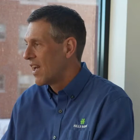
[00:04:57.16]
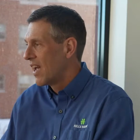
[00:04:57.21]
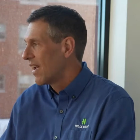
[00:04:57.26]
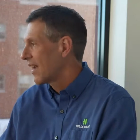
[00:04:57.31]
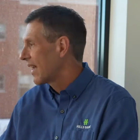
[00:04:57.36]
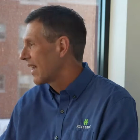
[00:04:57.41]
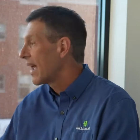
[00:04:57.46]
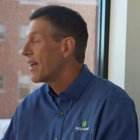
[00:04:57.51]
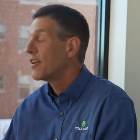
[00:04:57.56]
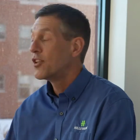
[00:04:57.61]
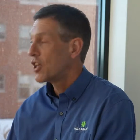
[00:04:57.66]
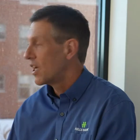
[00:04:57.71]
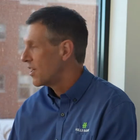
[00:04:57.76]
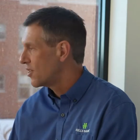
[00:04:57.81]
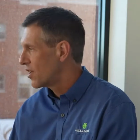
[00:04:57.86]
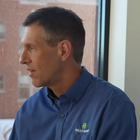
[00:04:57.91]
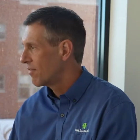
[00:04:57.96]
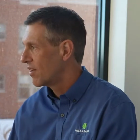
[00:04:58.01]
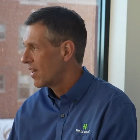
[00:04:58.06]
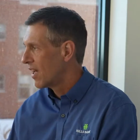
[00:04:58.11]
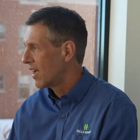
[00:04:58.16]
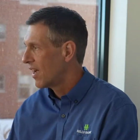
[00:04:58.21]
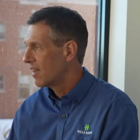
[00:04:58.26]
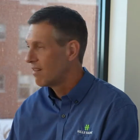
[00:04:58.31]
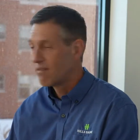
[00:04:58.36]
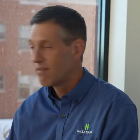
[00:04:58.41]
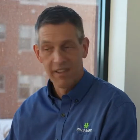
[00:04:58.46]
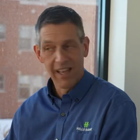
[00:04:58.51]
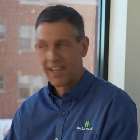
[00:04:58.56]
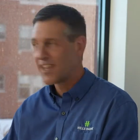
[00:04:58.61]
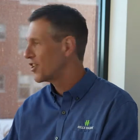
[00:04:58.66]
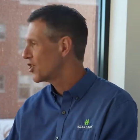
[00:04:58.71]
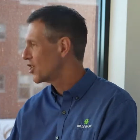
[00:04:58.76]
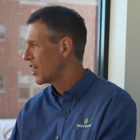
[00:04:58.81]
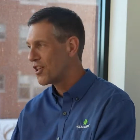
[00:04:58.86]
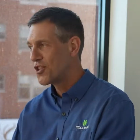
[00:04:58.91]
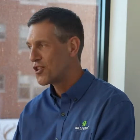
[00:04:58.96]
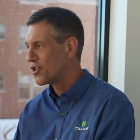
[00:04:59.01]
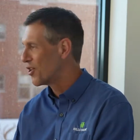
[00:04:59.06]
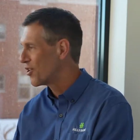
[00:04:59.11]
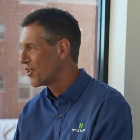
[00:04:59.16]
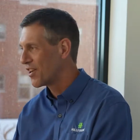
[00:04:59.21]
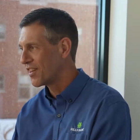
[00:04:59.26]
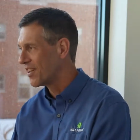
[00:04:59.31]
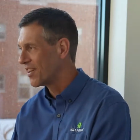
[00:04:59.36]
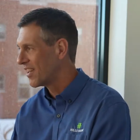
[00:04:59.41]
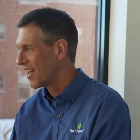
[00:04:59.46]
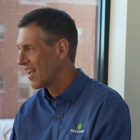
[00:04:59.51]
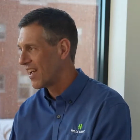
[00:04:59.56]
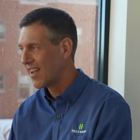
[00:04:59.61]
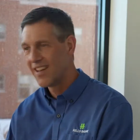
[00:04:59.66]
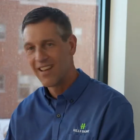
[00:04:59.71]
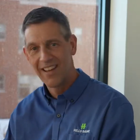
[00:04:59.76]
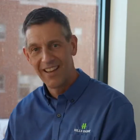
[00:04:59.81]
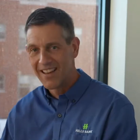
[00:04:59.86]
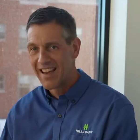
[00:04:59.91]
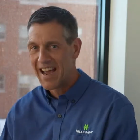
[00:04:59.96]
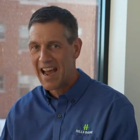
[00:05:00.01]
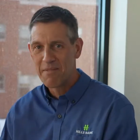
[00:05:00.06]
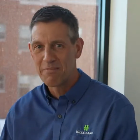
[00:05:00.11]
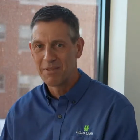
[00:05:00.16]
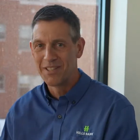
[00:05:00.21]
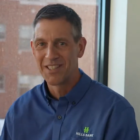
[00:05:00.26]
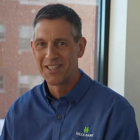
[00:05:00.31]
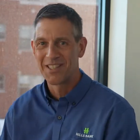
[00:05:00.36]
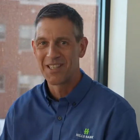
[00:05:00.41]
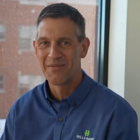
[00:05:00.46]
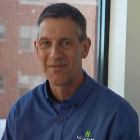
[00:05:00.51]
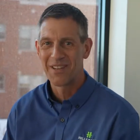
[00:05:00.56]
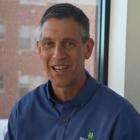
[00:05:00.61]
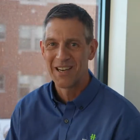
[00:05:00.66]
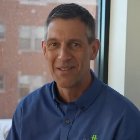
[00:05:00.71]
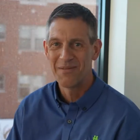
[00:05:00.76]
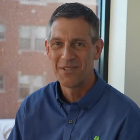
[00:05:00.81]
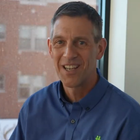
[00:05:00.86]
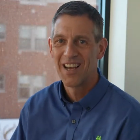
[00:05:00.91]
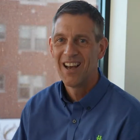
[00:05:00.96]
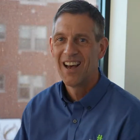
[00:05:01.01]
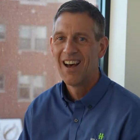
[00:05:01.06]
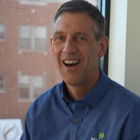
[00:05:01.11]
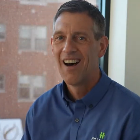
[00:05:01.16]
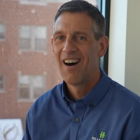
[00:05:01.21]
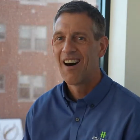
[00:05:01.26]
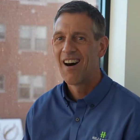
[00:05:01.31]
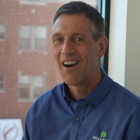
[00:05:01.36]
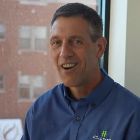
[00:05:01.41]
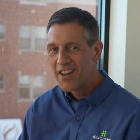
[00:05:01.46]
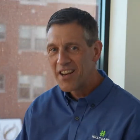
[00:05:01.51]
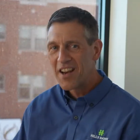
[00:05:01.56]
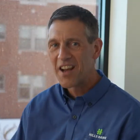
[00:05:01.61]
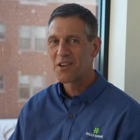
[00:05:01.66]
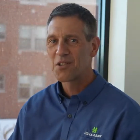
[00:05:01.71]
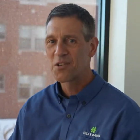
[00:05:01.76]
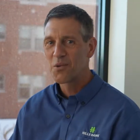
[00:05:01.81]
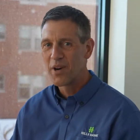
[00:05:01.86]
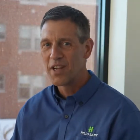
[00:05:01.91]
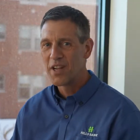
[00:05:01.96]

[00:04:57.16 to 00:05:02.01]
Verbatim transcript: day, can change every day. They can change during the day. It happens sometimes. Our in-house